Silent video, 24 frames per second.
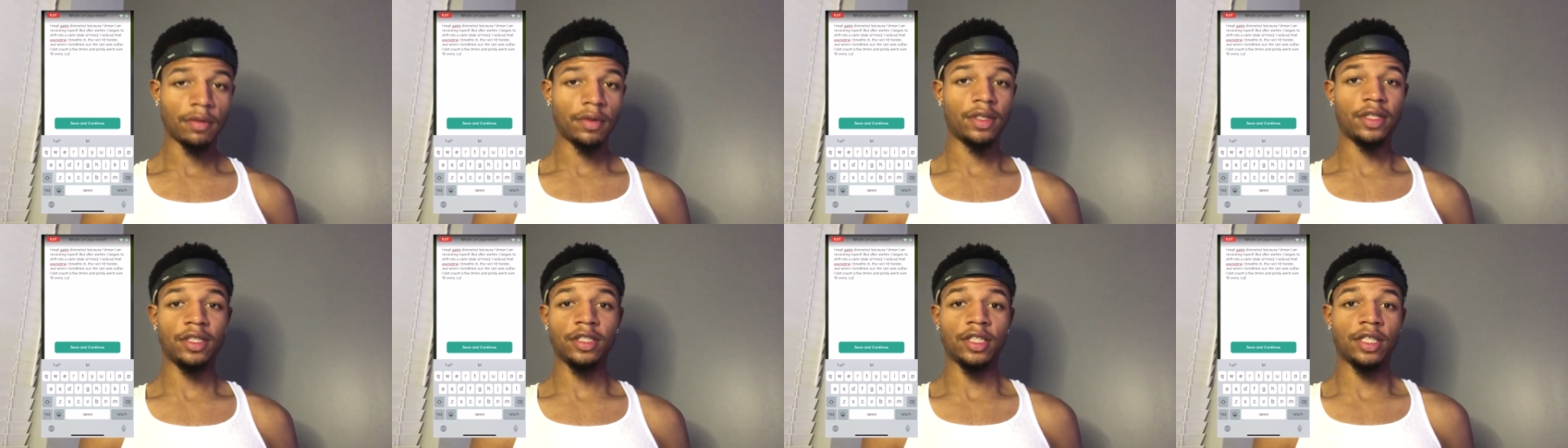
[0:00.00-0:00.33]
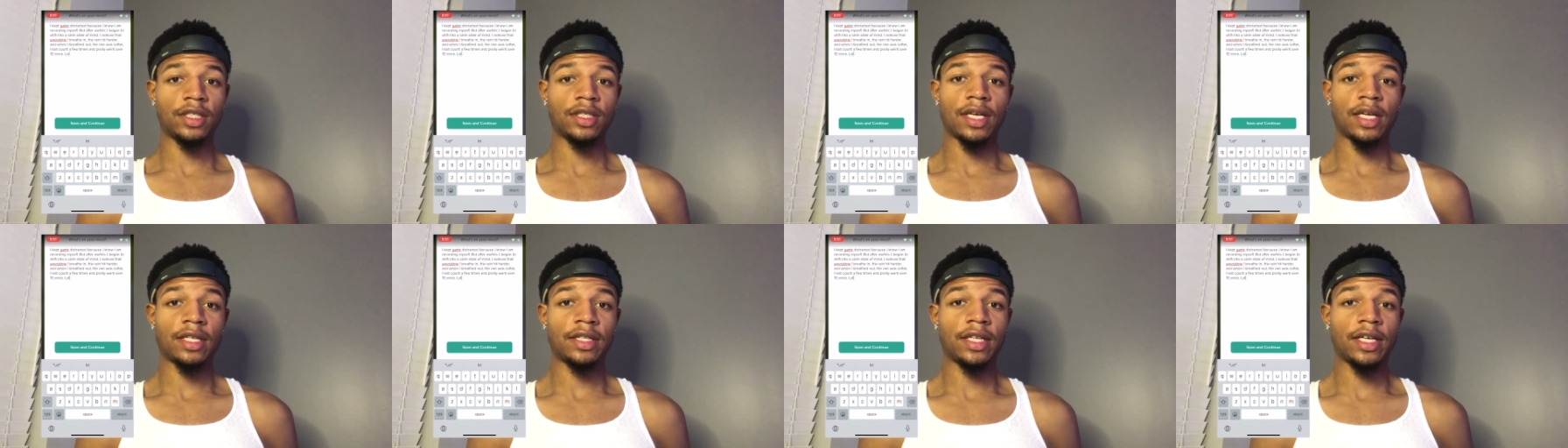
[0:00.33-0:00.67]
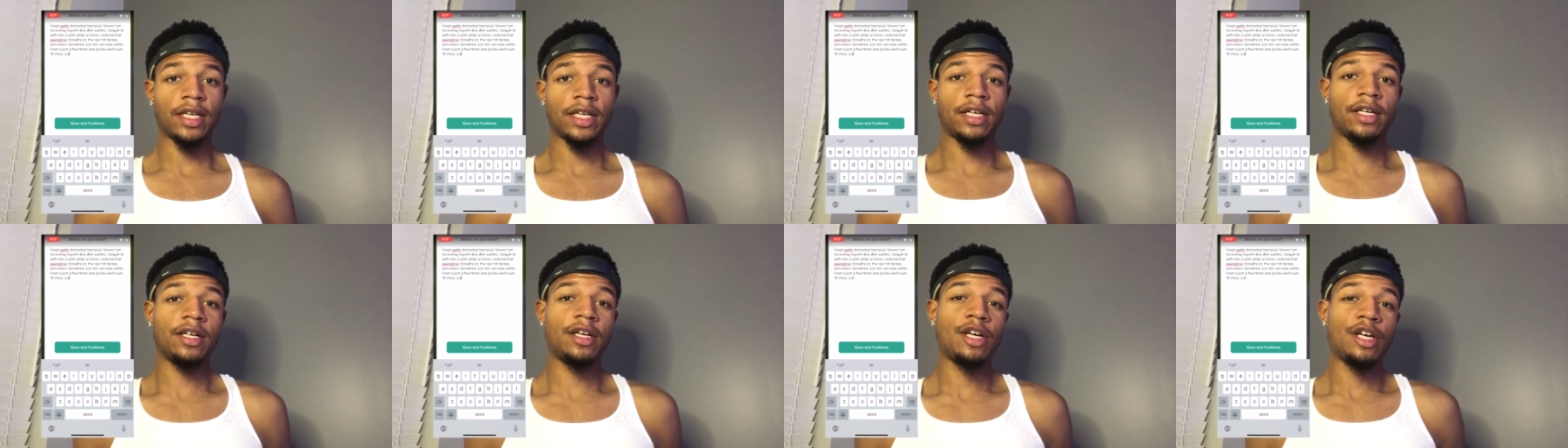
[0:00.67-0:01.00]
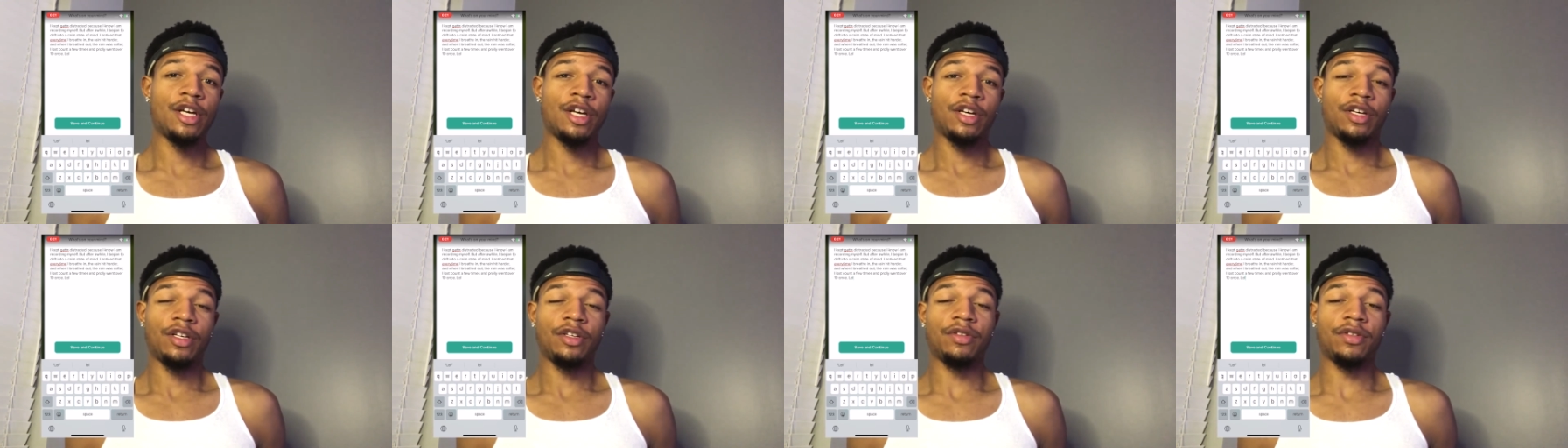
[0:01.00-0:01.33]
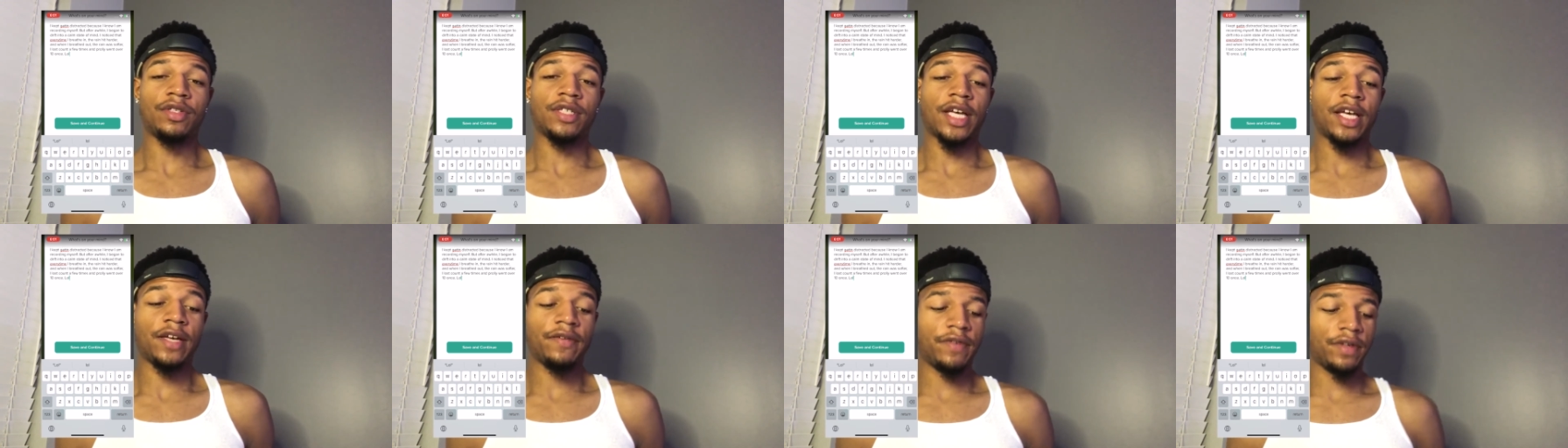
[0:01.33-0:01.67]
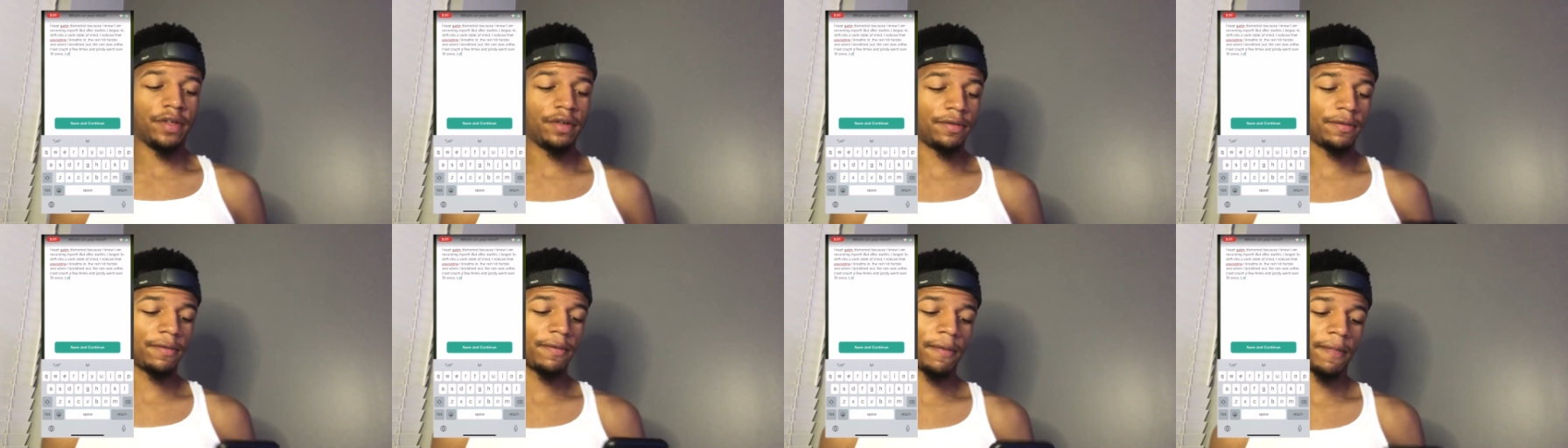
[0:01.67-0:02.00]
Just like that, save
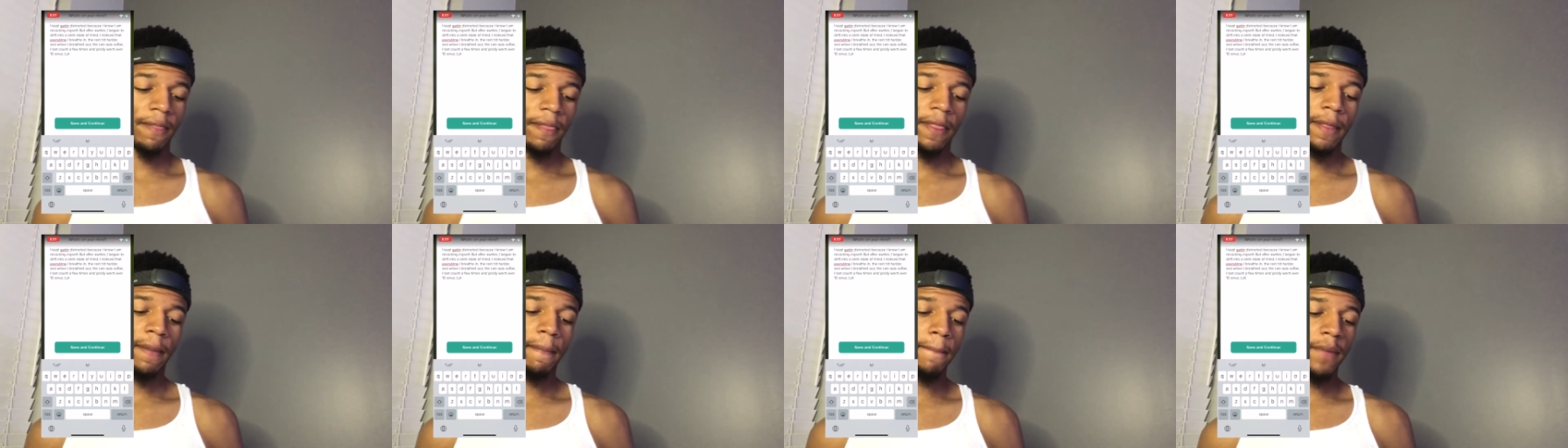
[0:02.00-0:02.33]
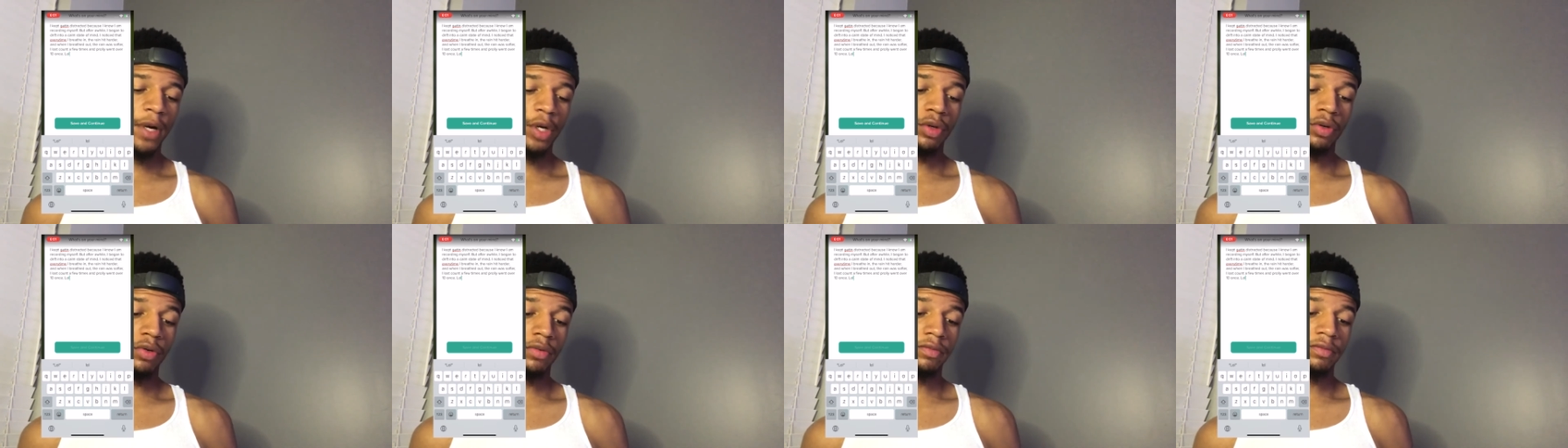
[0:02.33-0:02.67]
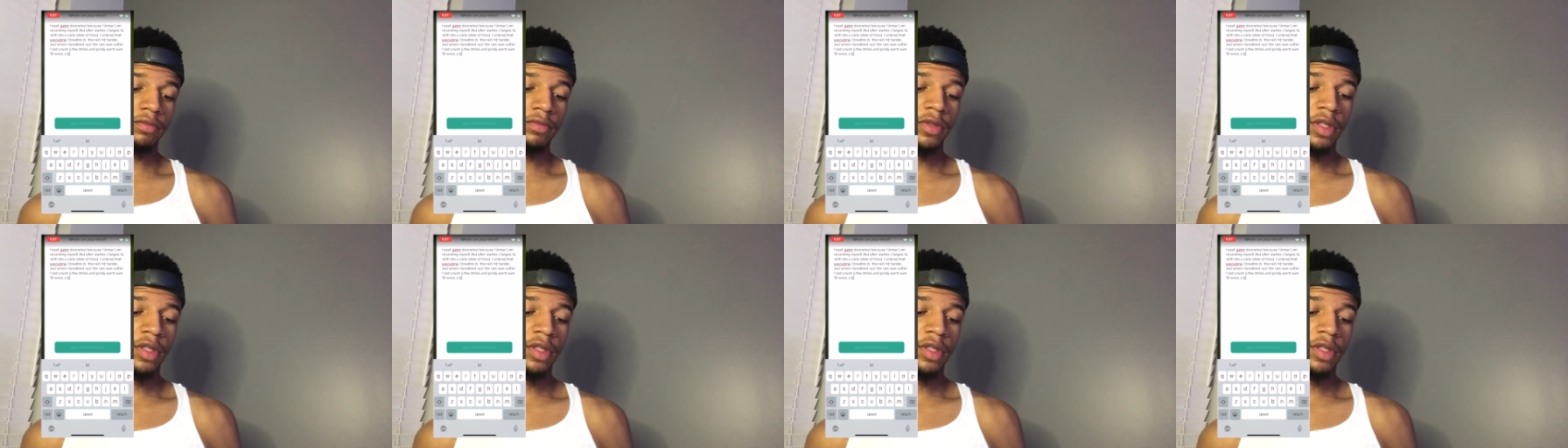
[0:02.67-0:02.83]
it, boom.